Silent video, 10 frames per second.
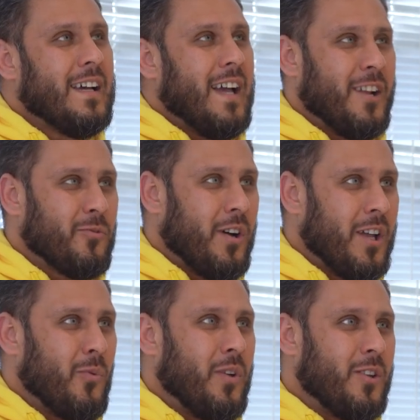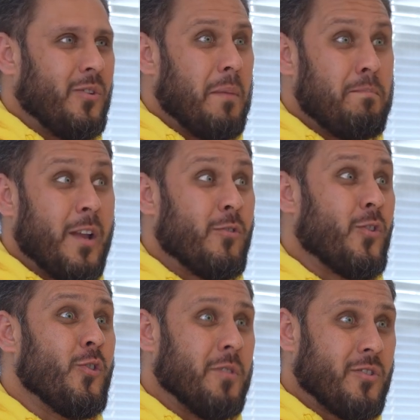Hence why we're doing a big
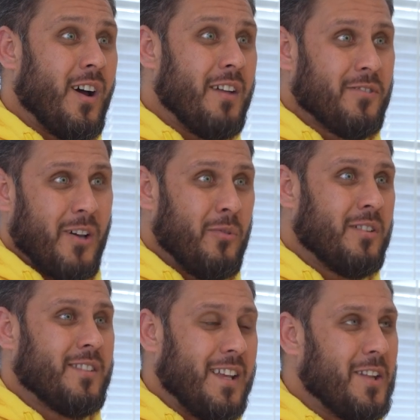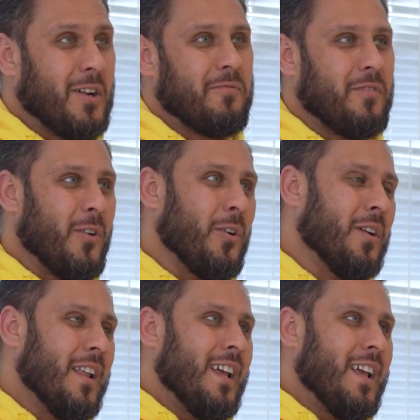recruitment drive. So I would say, if you're,